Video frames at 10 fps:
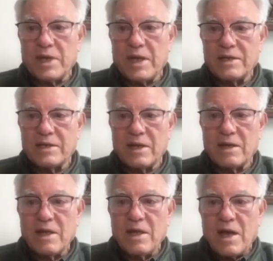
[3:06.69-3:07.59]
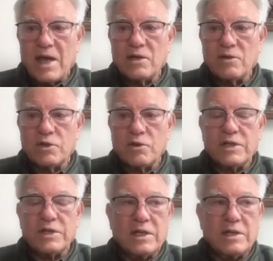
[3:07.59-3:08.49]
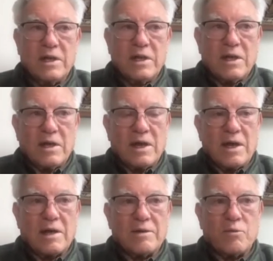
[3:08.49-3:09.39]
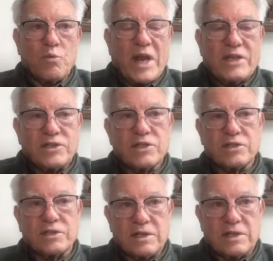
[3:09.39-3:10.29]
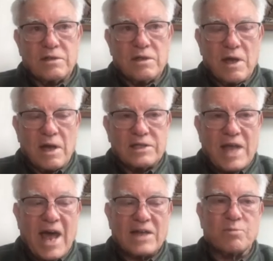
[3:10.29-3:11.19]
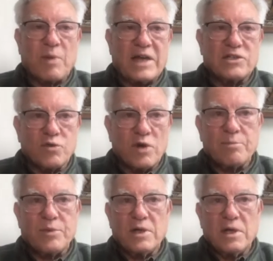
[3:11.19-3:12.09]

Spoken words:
And I know during the racist attacks by Trump,